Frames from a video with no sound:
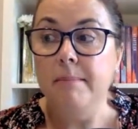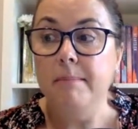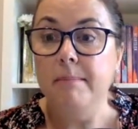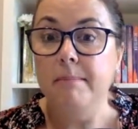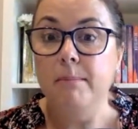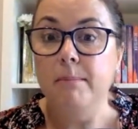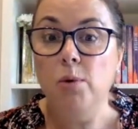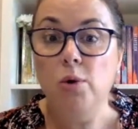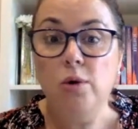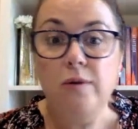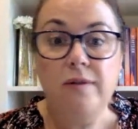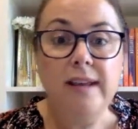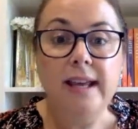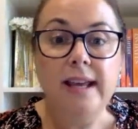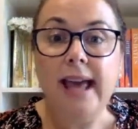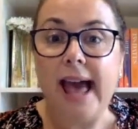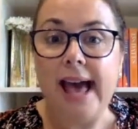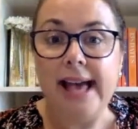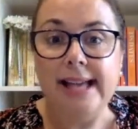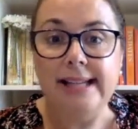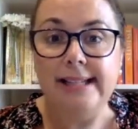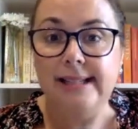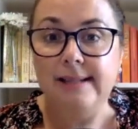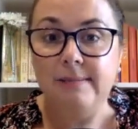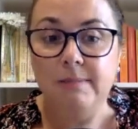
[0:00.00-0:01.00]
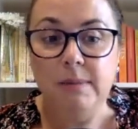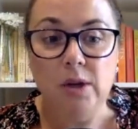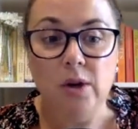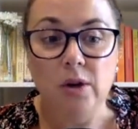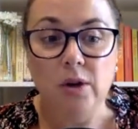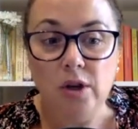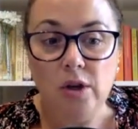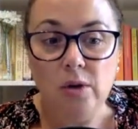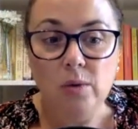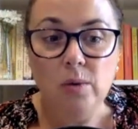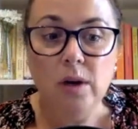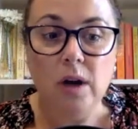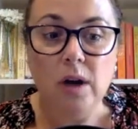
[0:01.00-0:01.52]
moving, as you know,
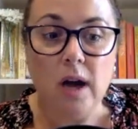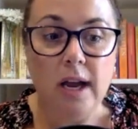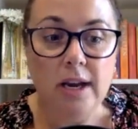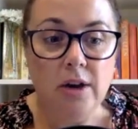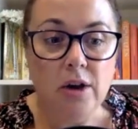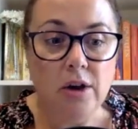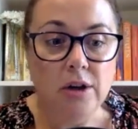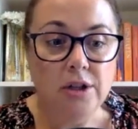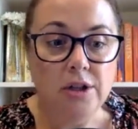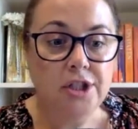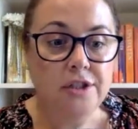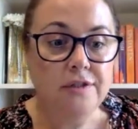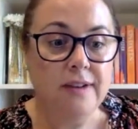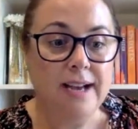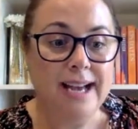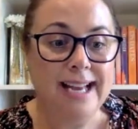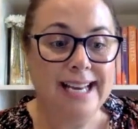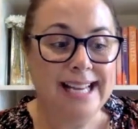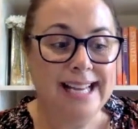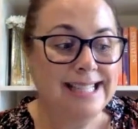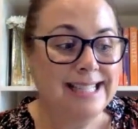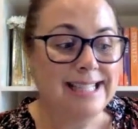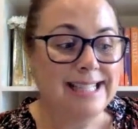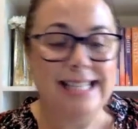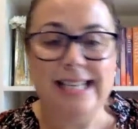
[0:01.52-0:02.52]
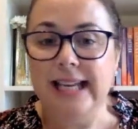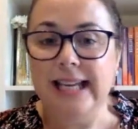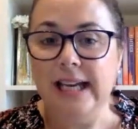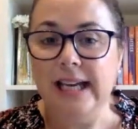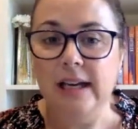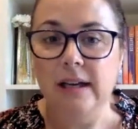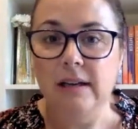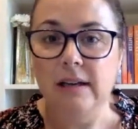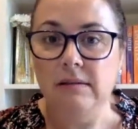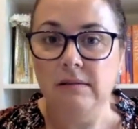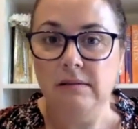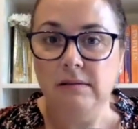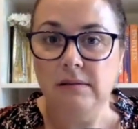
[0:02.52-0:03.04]
you and I know, Shivani,
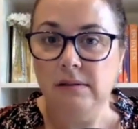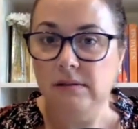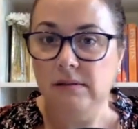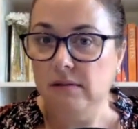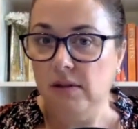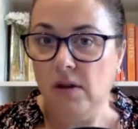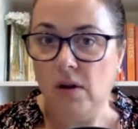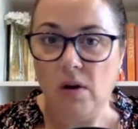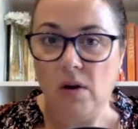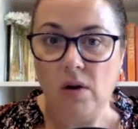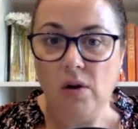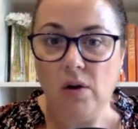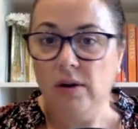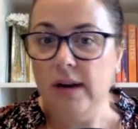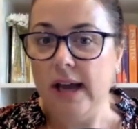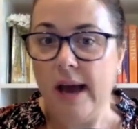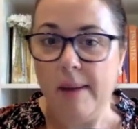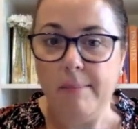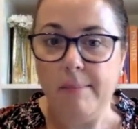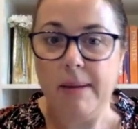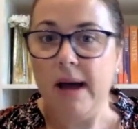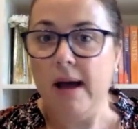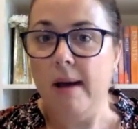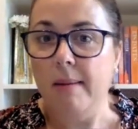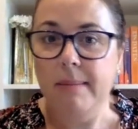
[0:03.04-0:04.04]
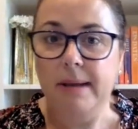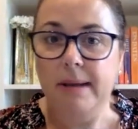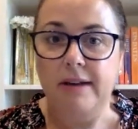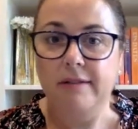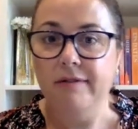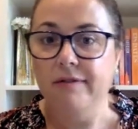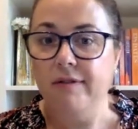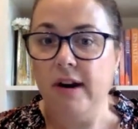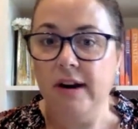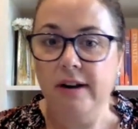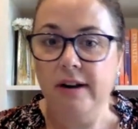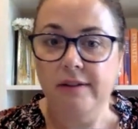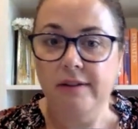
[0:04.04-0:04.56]
sitting on our bum in
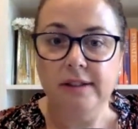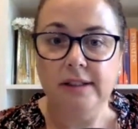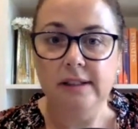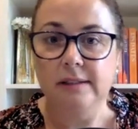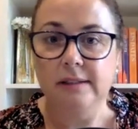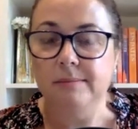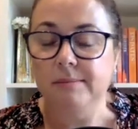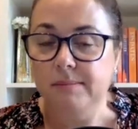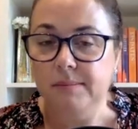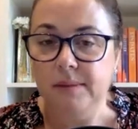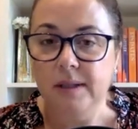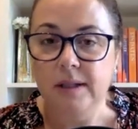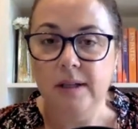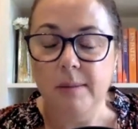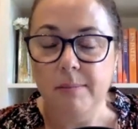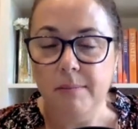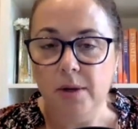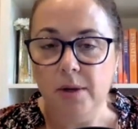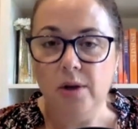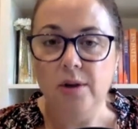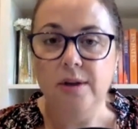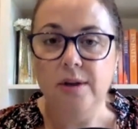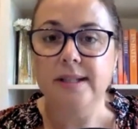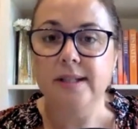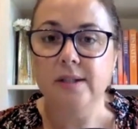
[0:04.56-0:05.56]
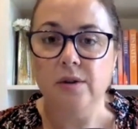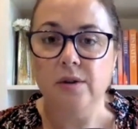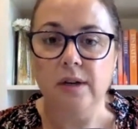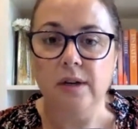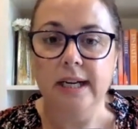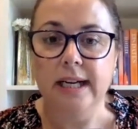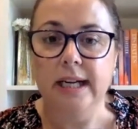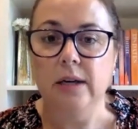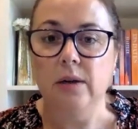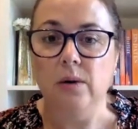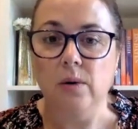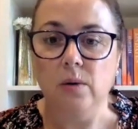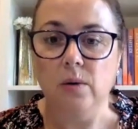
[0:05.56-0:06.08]
front of a computer
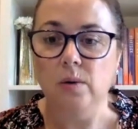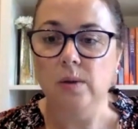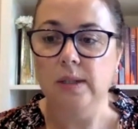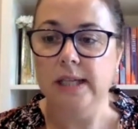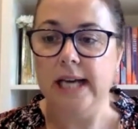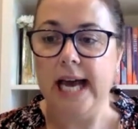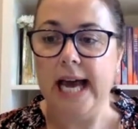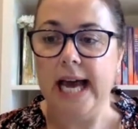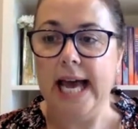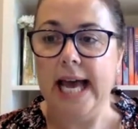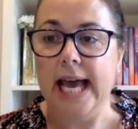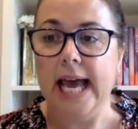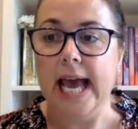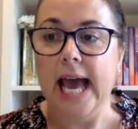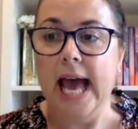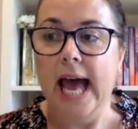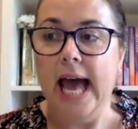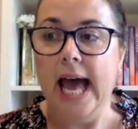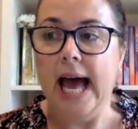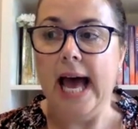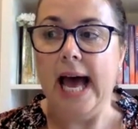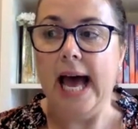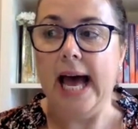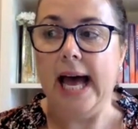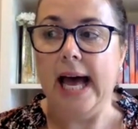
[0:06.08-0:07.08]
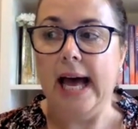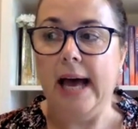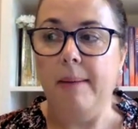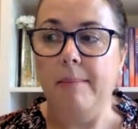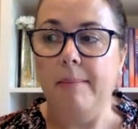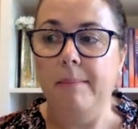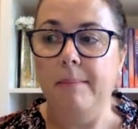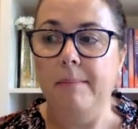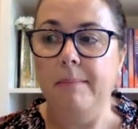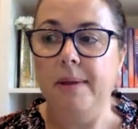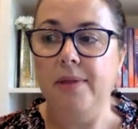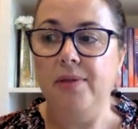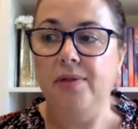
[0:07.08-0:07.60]
screen all day,
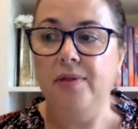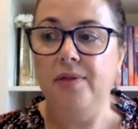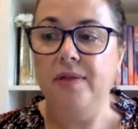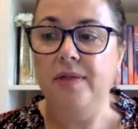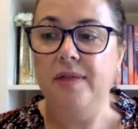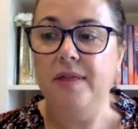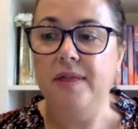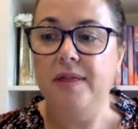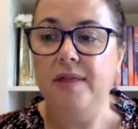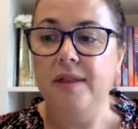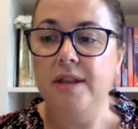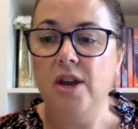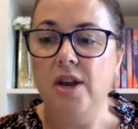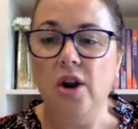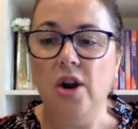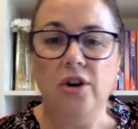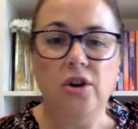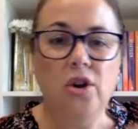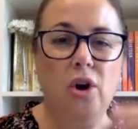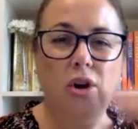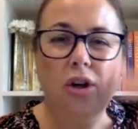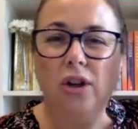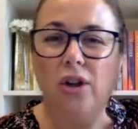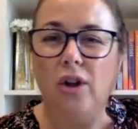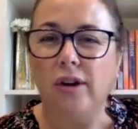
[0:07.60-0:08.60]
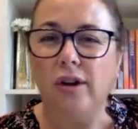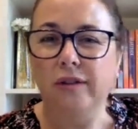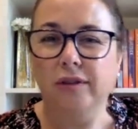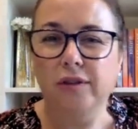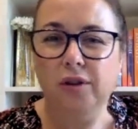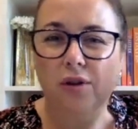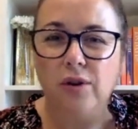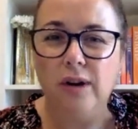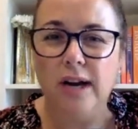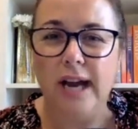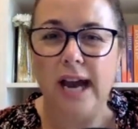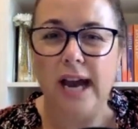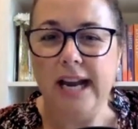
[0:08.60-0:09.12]
you know, not a lot of
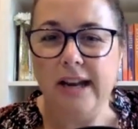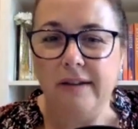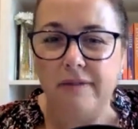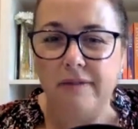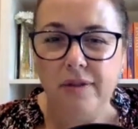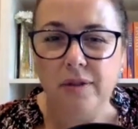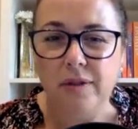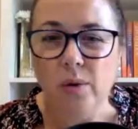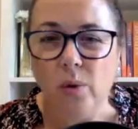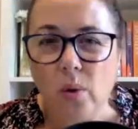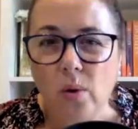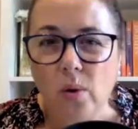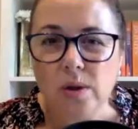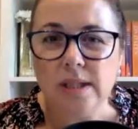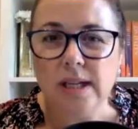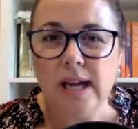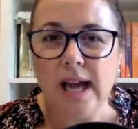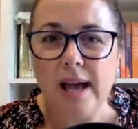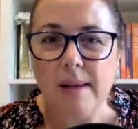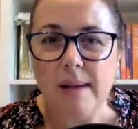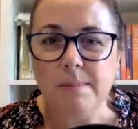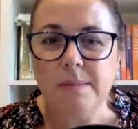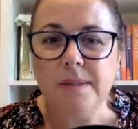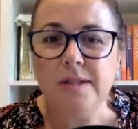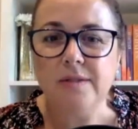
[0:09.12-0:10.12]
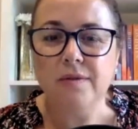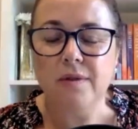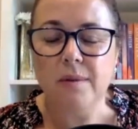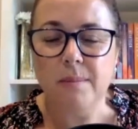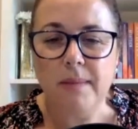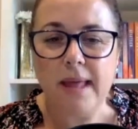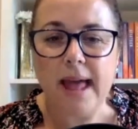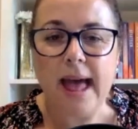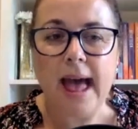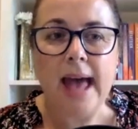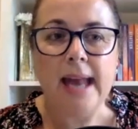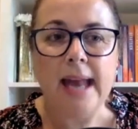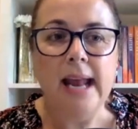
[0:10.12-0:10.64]
creative thought comes from
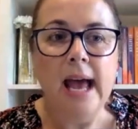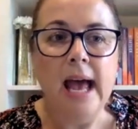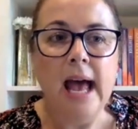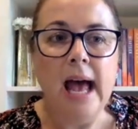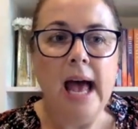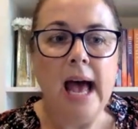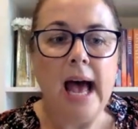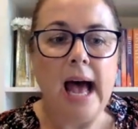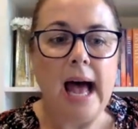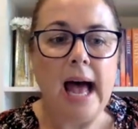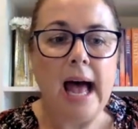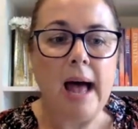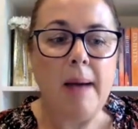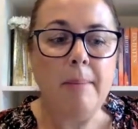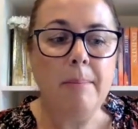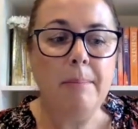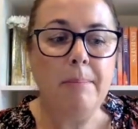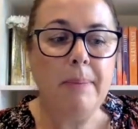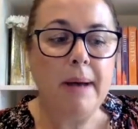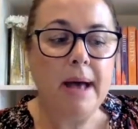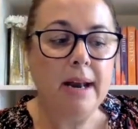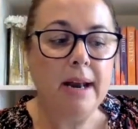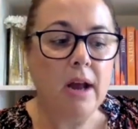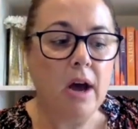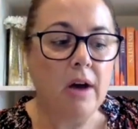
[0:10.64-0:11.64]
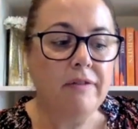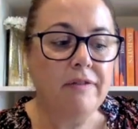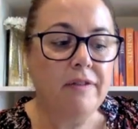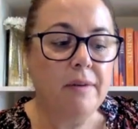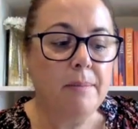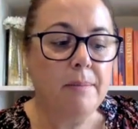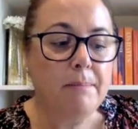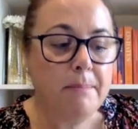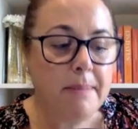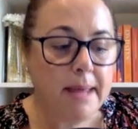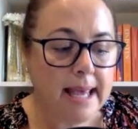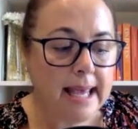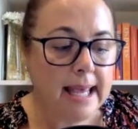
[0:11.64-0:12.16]
that. But for
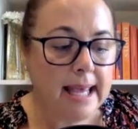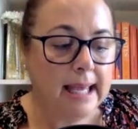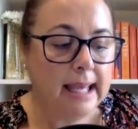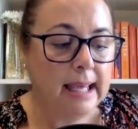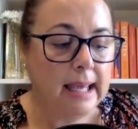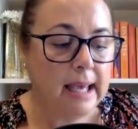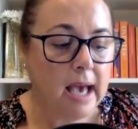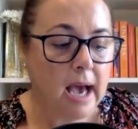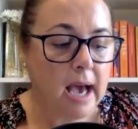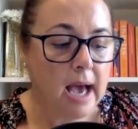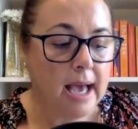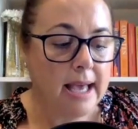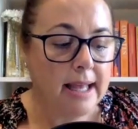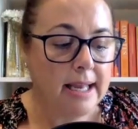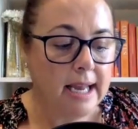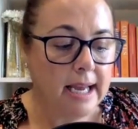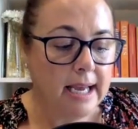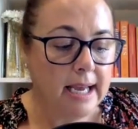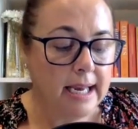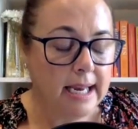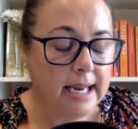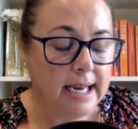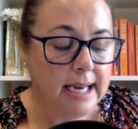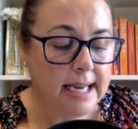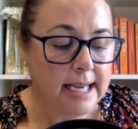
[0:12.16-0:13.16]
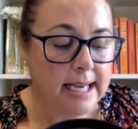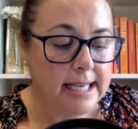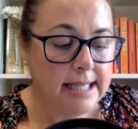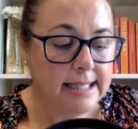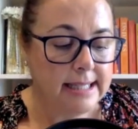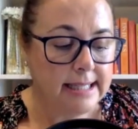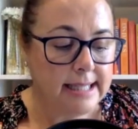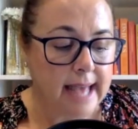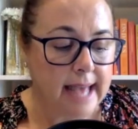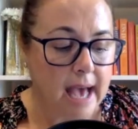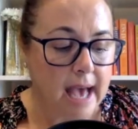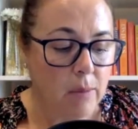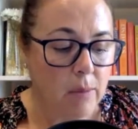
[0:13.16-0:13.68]
me, it
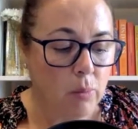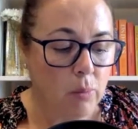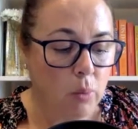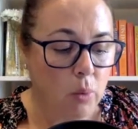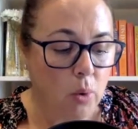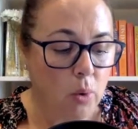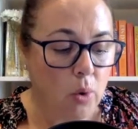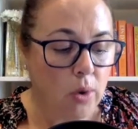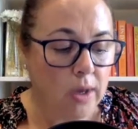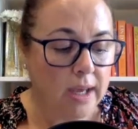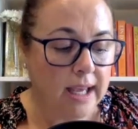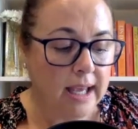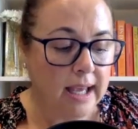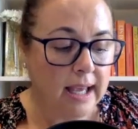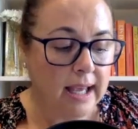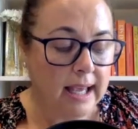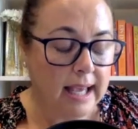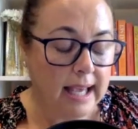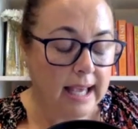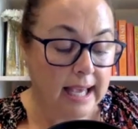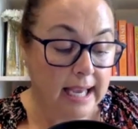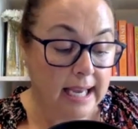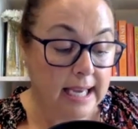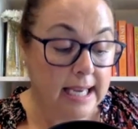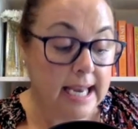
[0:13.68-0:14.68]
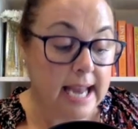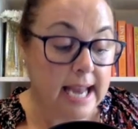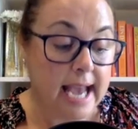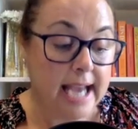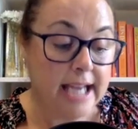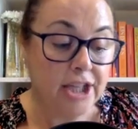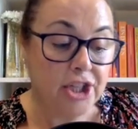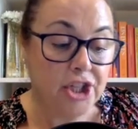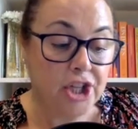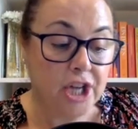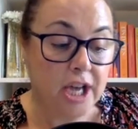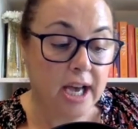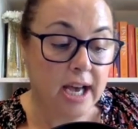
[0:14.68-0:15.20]
is that walking in
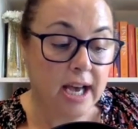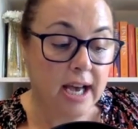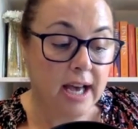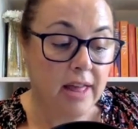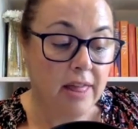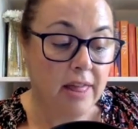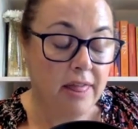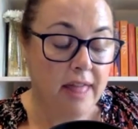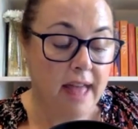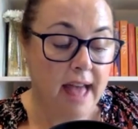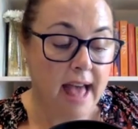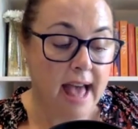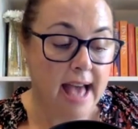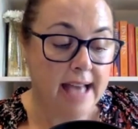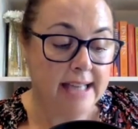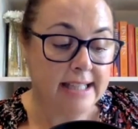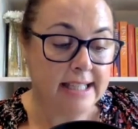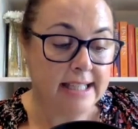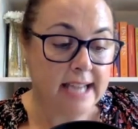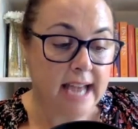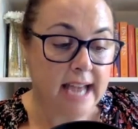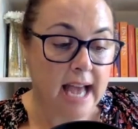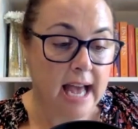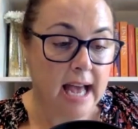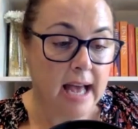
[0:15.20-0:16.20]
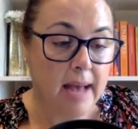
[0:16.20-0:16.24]
nature that